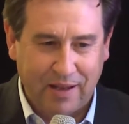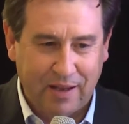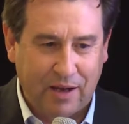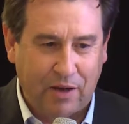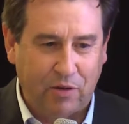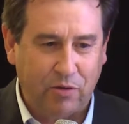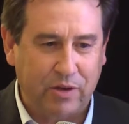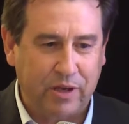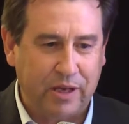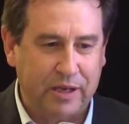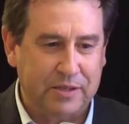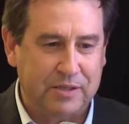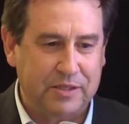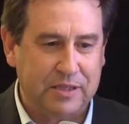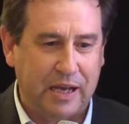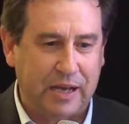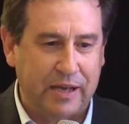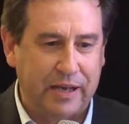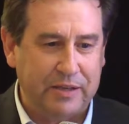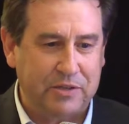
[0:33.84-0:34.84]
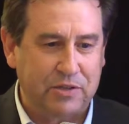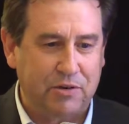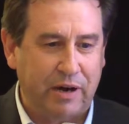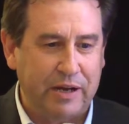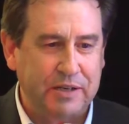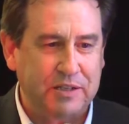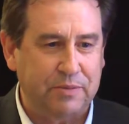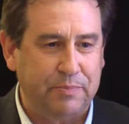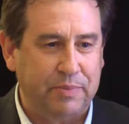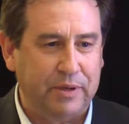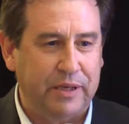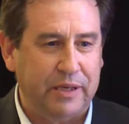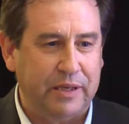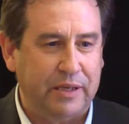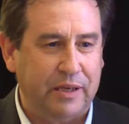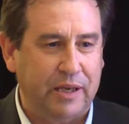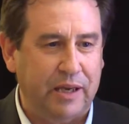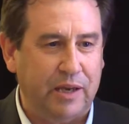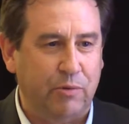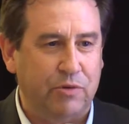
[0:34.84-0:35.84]
look, it's great to be
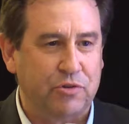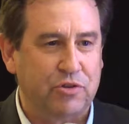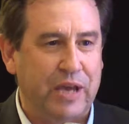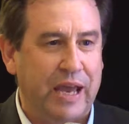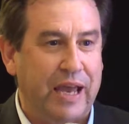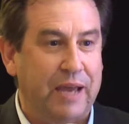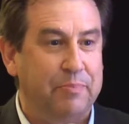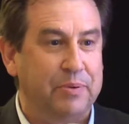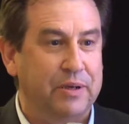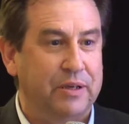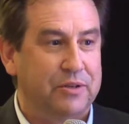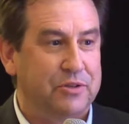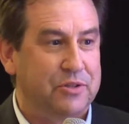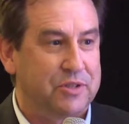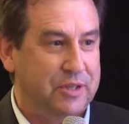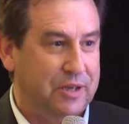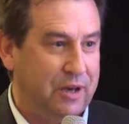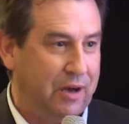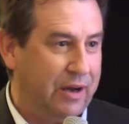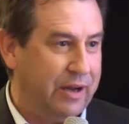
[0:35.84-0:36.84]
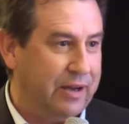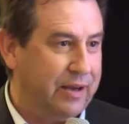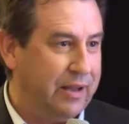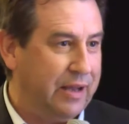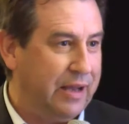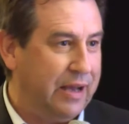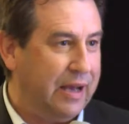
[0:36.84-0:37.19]
here with champions tonight.